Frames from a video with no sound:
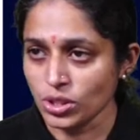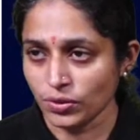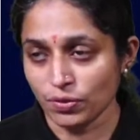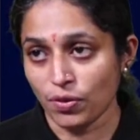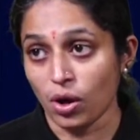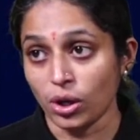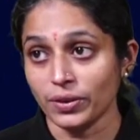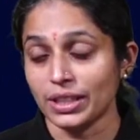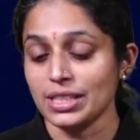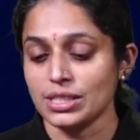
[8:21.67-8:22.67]
Which of the
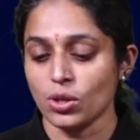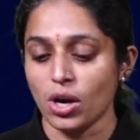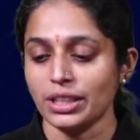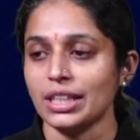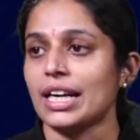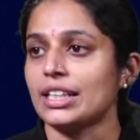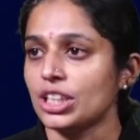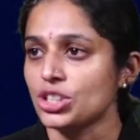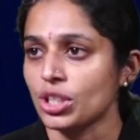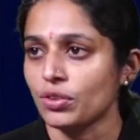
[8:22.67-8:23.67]
following is not a
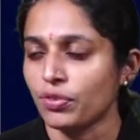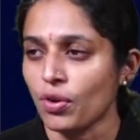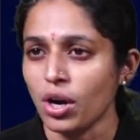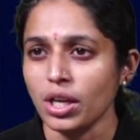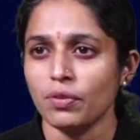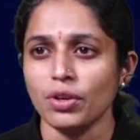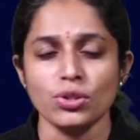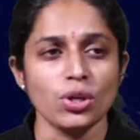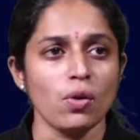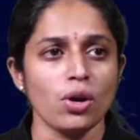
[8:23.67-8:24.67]
condition for
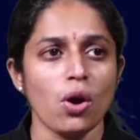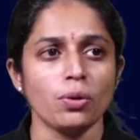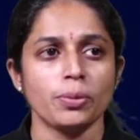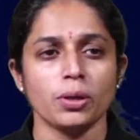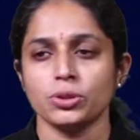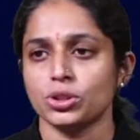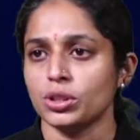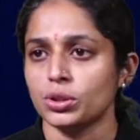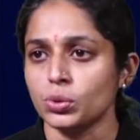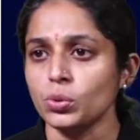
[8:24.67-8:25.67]
withdrawal of
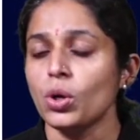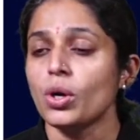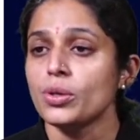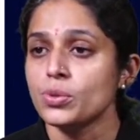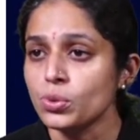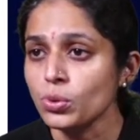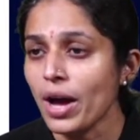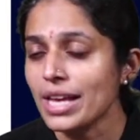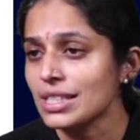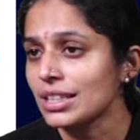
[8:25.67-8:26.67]
permission to
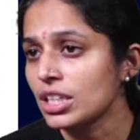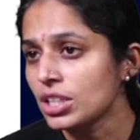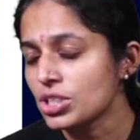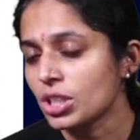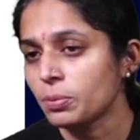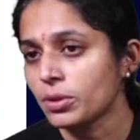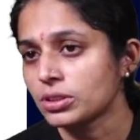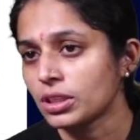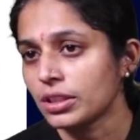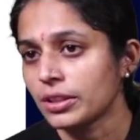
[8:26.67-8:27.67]
sue as an indigent
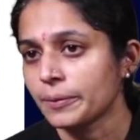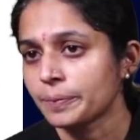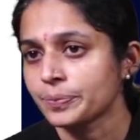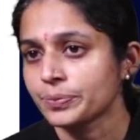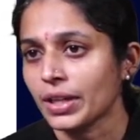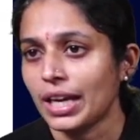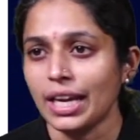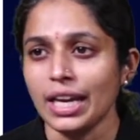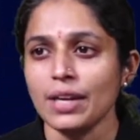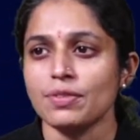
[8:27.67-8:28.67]
person?
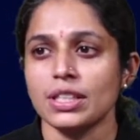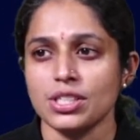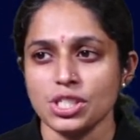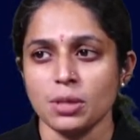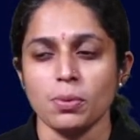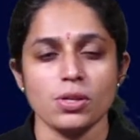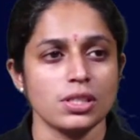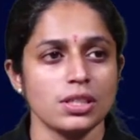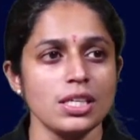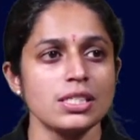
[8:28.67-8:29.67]
A, if the indigent
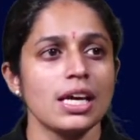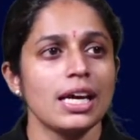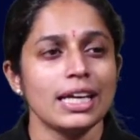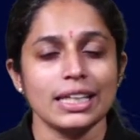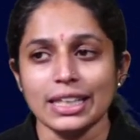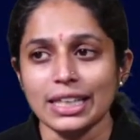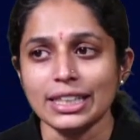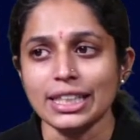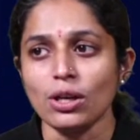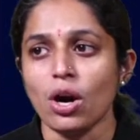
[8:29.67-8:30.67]
person is
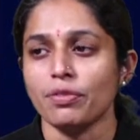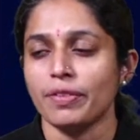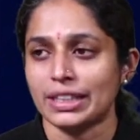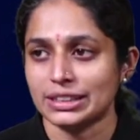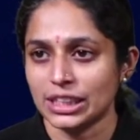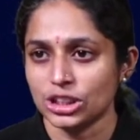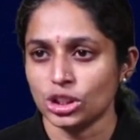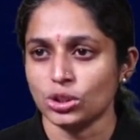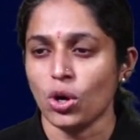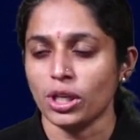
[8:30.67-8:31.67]
guilty of
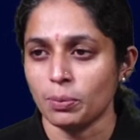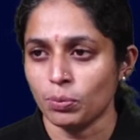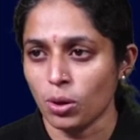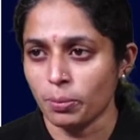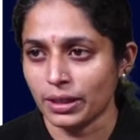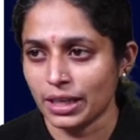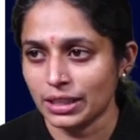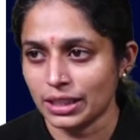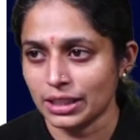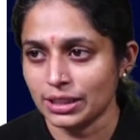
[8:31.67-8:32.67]
vexatious or improper
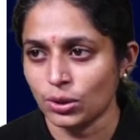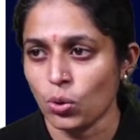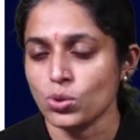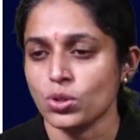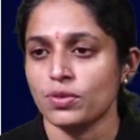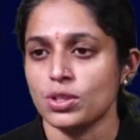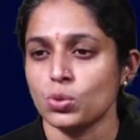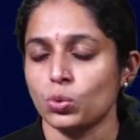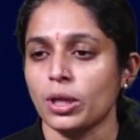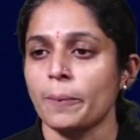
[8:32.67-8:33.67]
conduct in the course of the
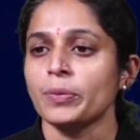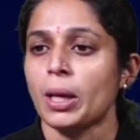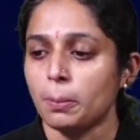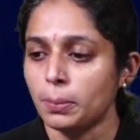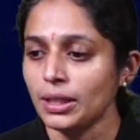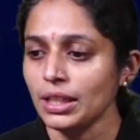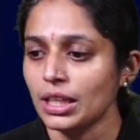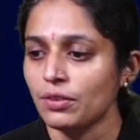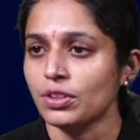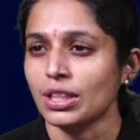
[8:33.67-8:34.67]
suit.
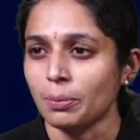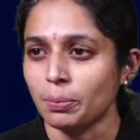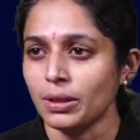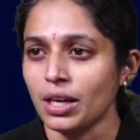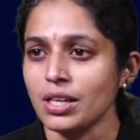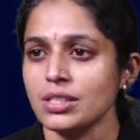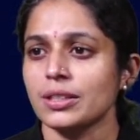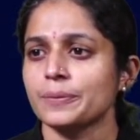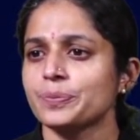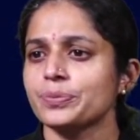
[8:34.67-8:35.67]
B, if it
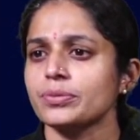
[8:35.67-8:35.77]
appears